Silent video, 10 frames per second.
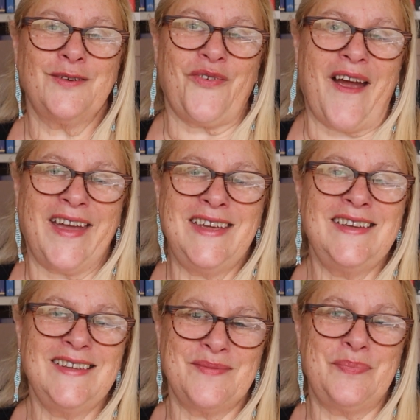the
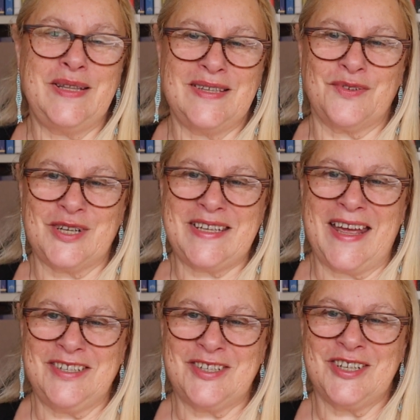phrase bids for
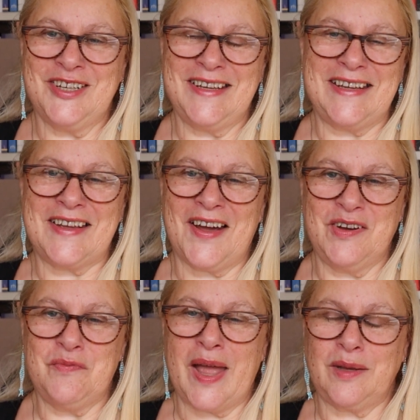attention. It
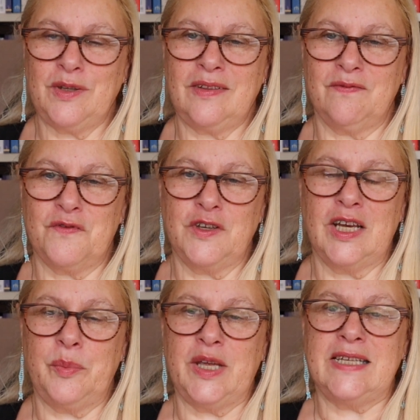kind of made me
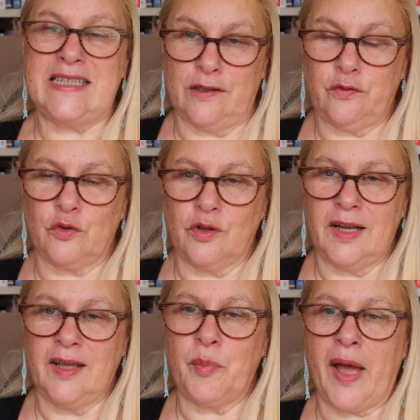feel a bit
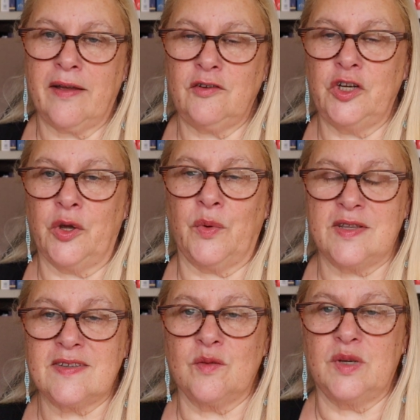differently about, you know,
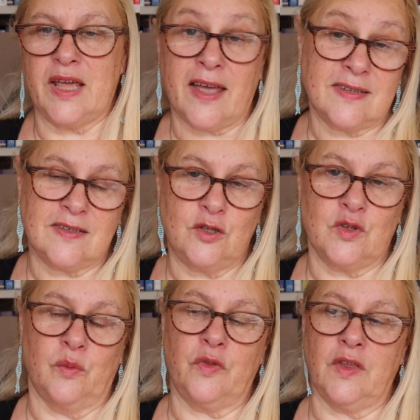when somebody asks you
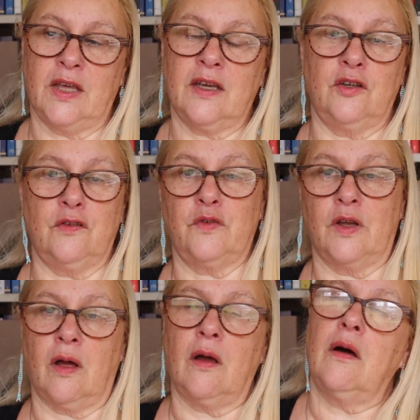something and you
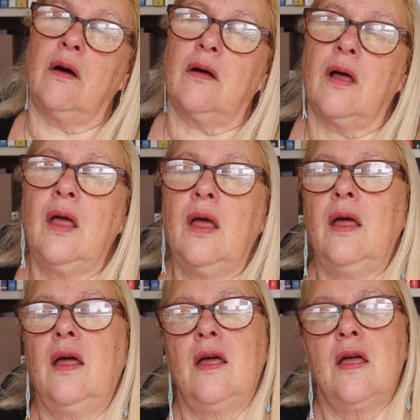feel like, oh,
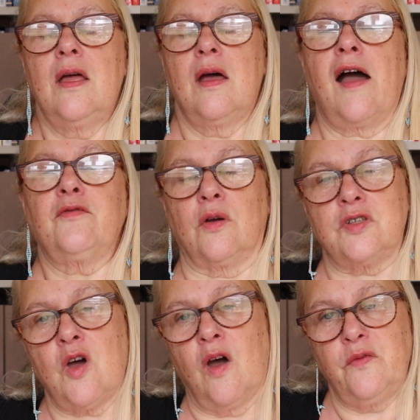I haven't
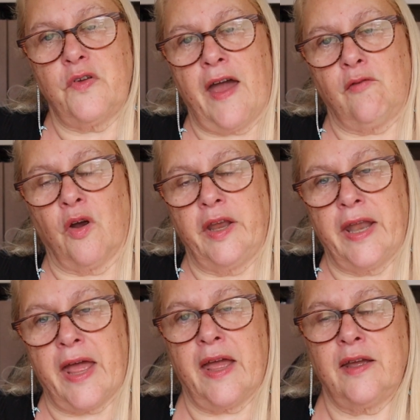got time for that right
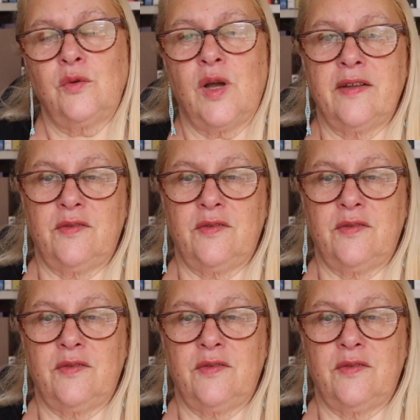now.